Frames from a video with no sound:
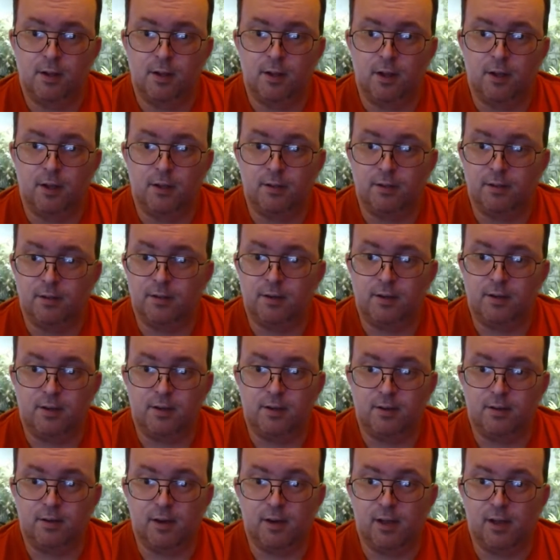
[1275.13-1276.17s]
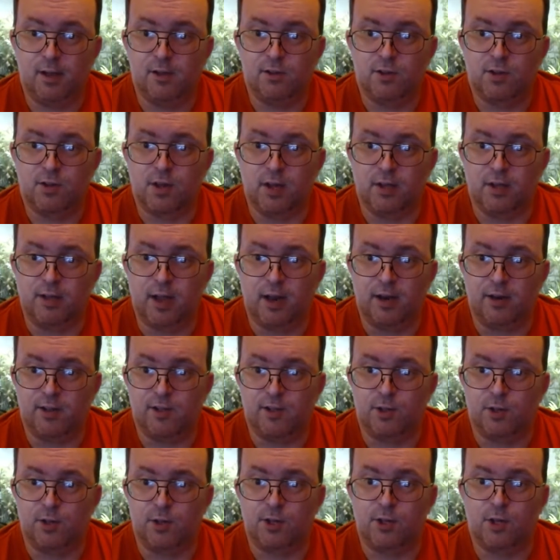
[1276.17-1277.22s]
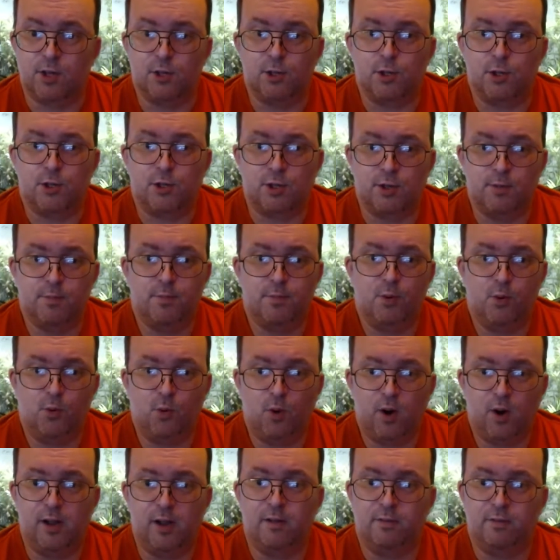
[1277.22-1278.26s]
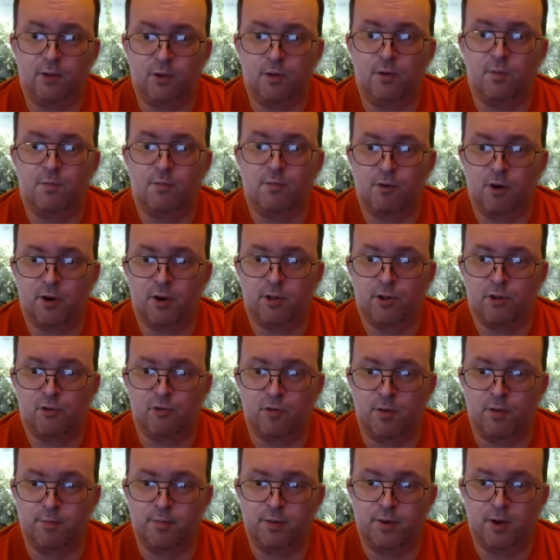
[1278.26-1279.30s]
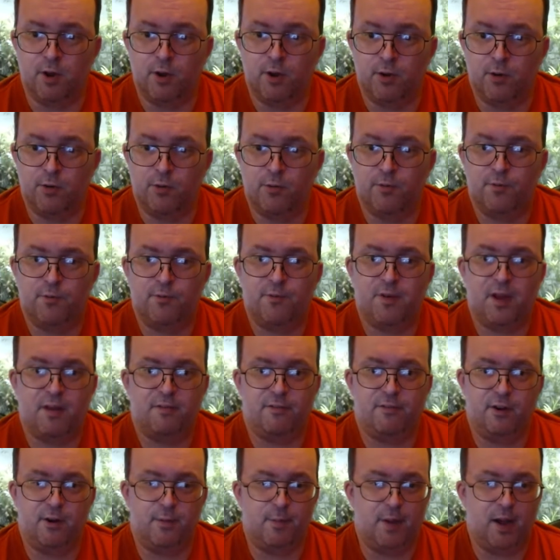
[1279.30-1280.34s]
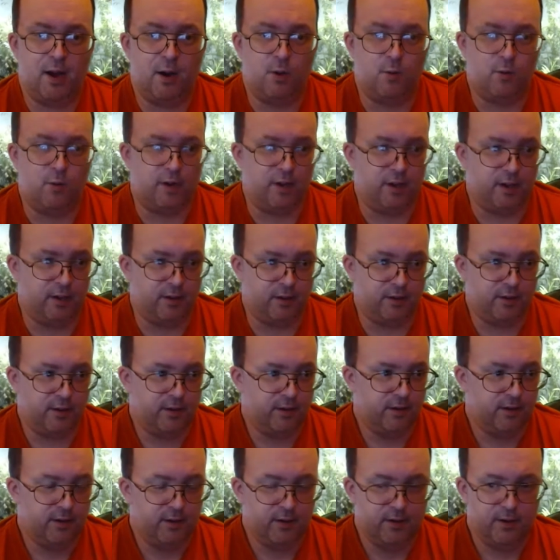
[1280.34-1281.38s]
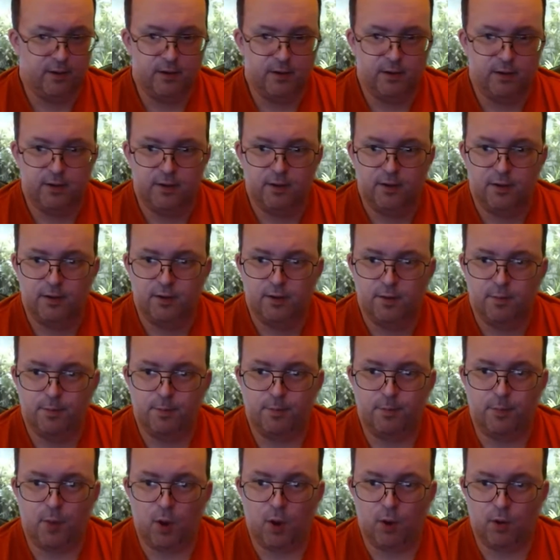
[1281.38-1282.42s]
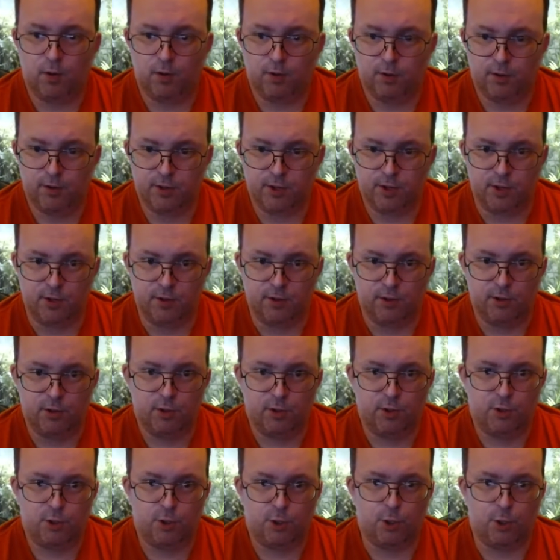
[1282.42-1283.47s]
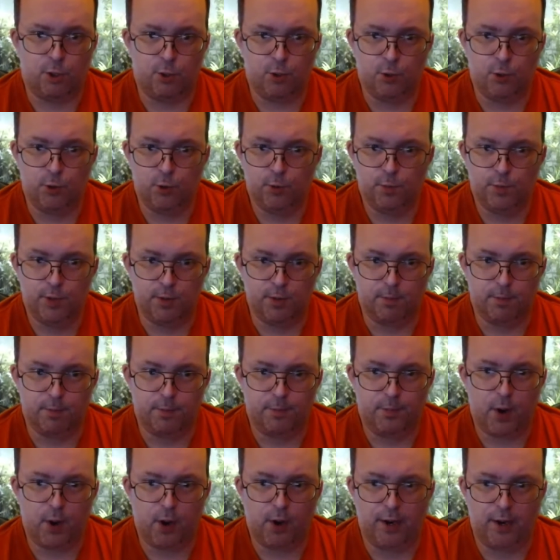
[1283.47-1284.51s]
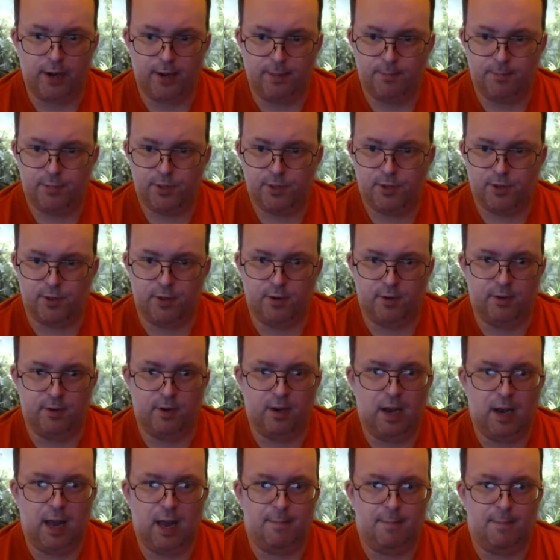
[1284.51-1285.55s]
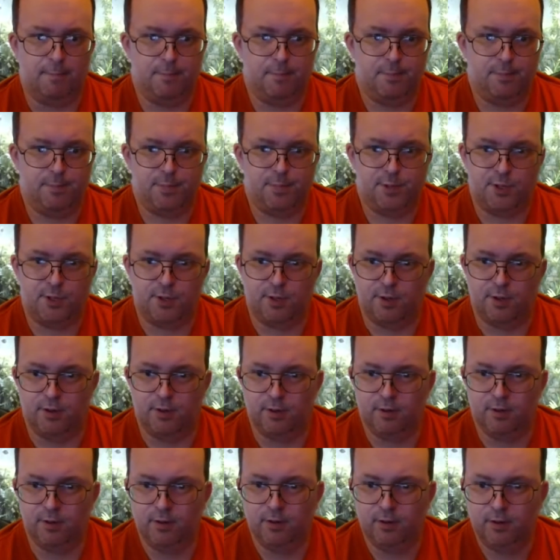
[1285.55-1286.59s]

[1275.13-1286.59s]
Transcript: And as you say, Dan, it's just such a simple way of doing brine shrimp. No faffing about with bottles and tubes and pipes and lamps and